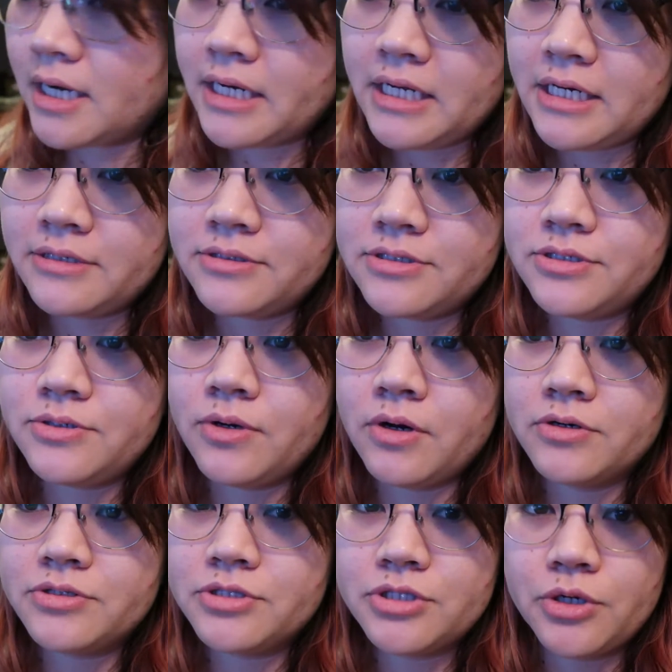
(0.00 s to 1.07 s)
I need to
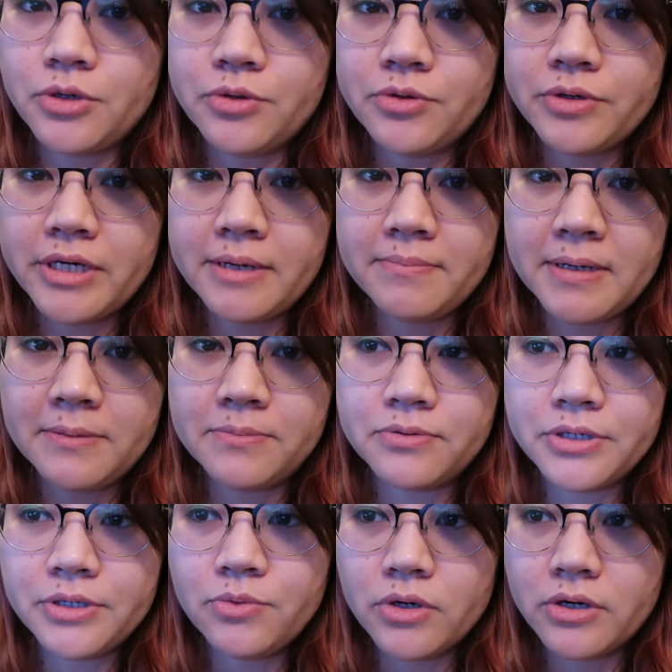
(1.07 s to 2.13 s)
also get my
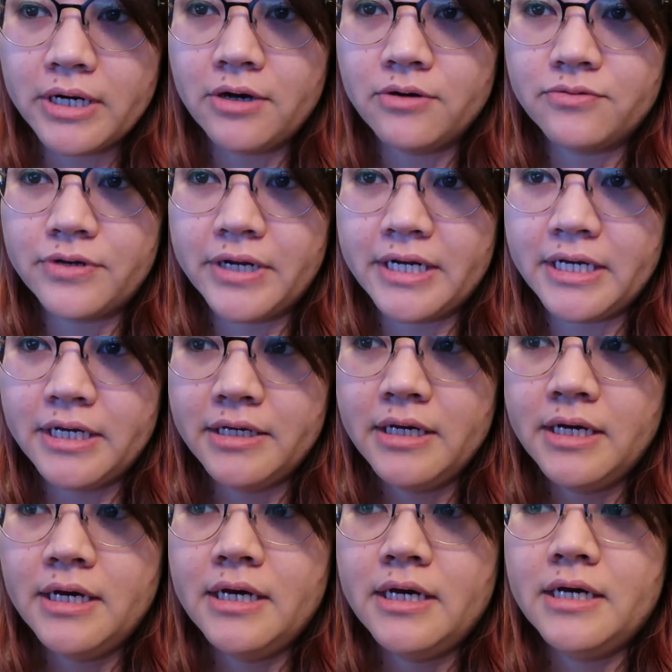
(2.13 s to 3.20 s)
pre-workout ready,
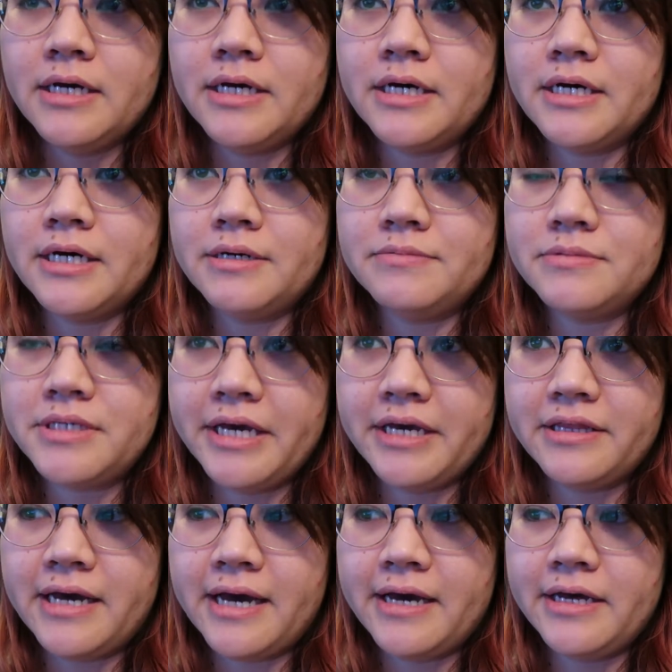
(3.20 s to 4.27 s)
um,
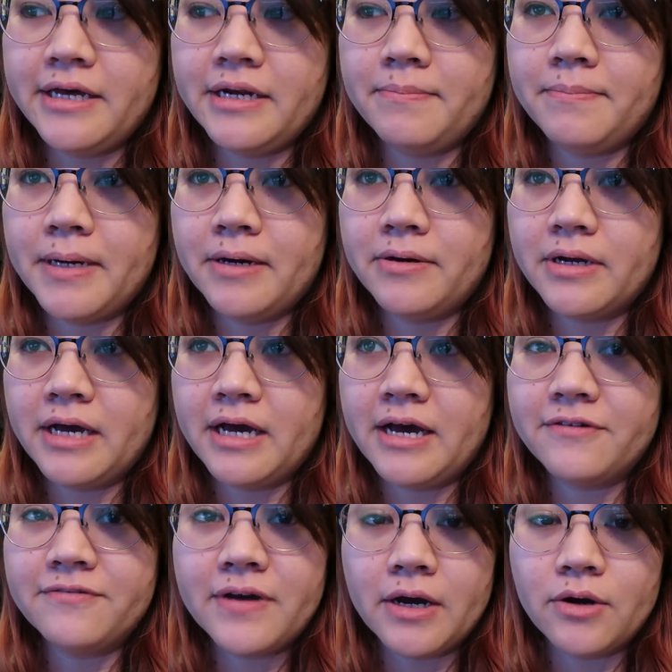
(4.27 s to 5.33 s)
take that in about a
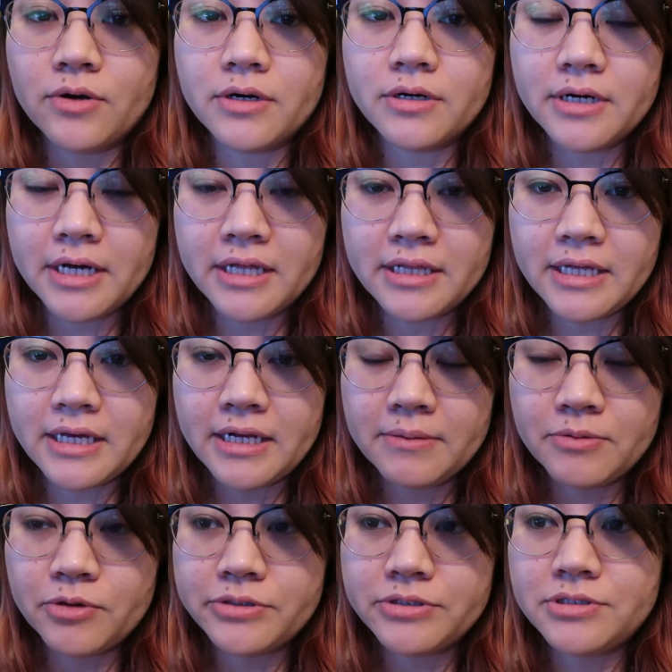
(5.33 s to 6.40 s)
half hour, and then
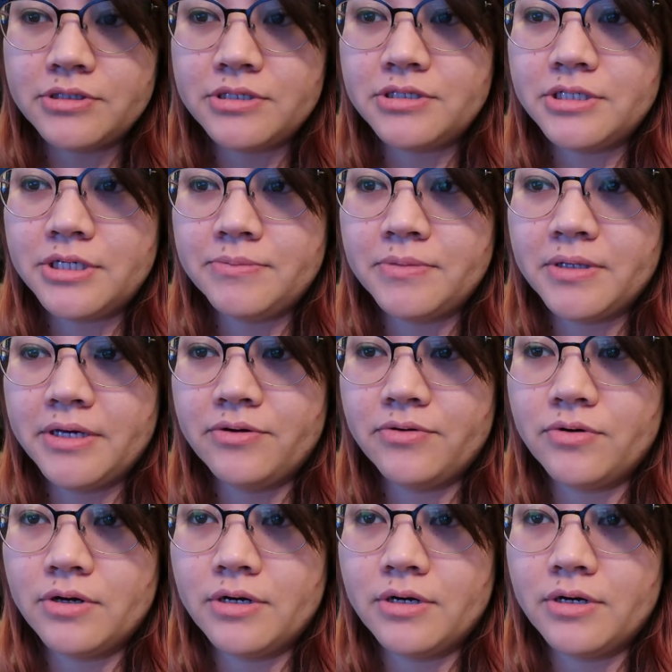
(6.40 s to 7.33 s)
I'm going to the gym later